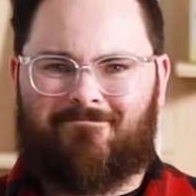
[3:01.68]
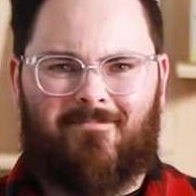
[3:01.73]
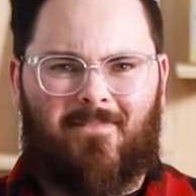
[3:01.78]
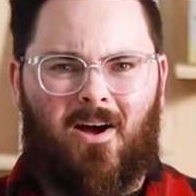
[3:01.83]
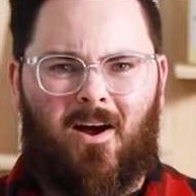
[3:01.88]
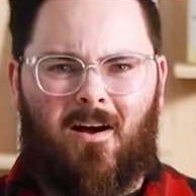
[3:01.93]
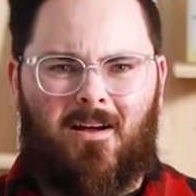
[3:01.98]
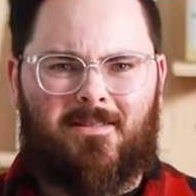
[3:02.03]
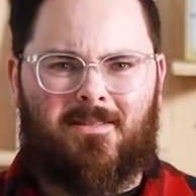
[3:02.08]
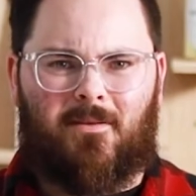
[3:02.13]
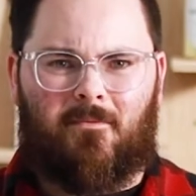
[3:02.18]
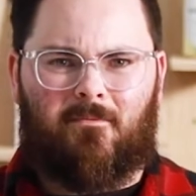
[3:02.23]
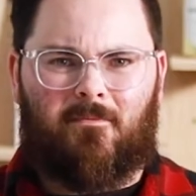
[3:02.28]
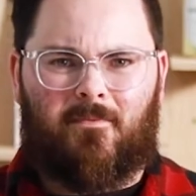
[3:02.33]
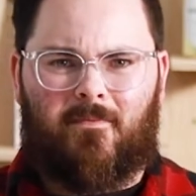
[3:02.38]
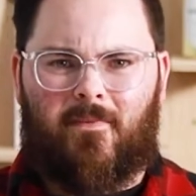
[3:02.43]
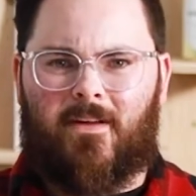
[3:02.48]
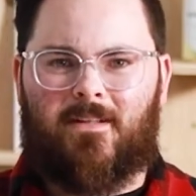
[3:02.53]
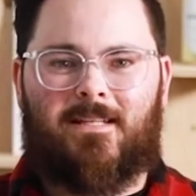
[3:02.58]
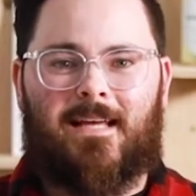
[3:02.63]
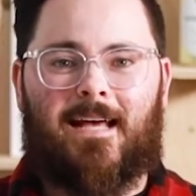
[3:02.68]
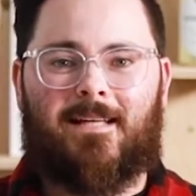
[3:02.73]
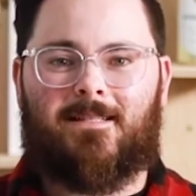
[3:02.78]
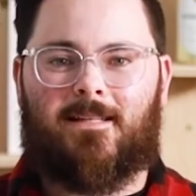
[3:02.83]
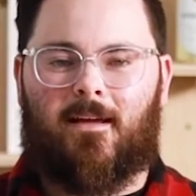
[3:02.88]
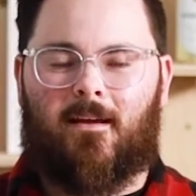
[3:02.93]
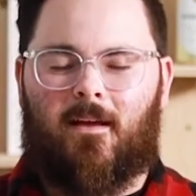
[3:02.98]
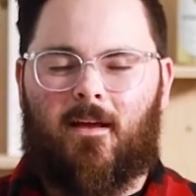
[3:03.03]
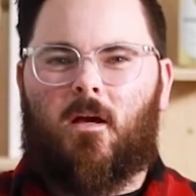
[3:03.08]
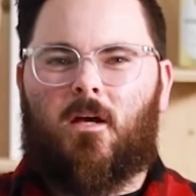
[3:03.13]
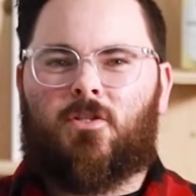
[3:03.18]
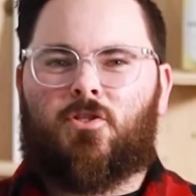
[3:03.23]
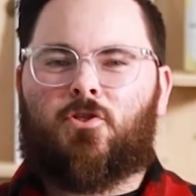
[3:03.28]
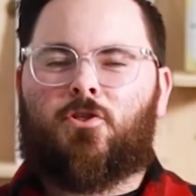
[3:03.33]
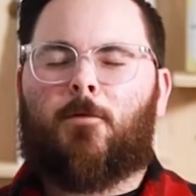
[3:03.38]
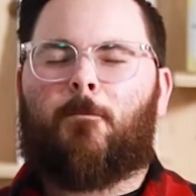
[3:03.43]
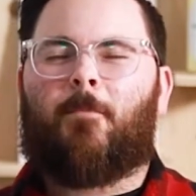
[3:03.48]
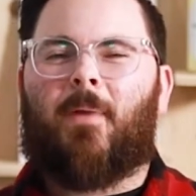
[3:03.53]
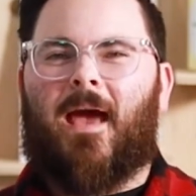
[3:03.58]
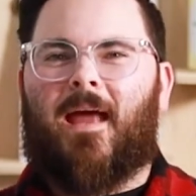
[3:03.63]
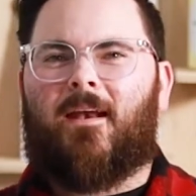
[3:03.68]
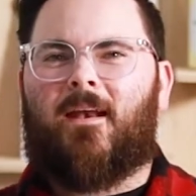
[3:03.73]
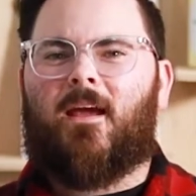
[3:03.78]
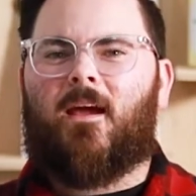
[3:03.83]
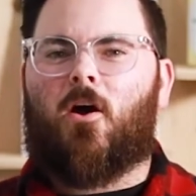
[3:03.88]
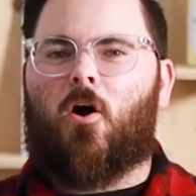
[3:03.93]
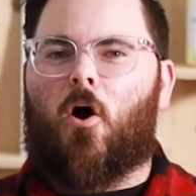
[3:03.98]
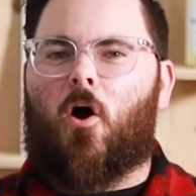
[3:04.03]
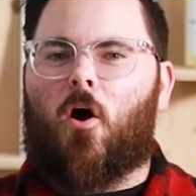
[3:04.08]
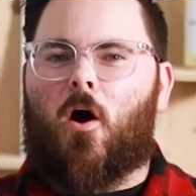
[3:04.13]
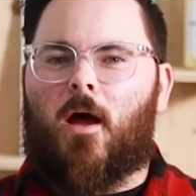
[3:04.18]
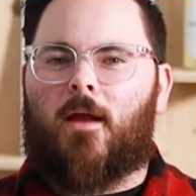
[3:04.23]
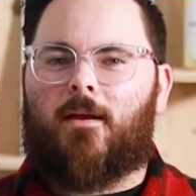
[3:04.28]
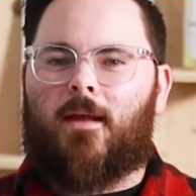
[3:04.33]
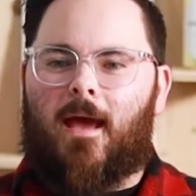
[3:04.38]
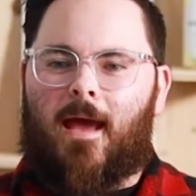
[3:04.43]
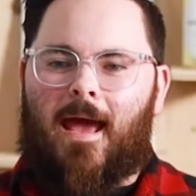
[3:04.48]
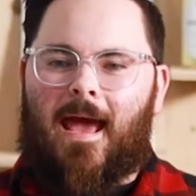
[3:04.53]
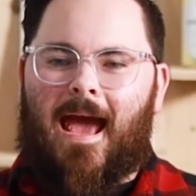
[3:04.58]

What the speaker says: Awesome, fantastic. So depending on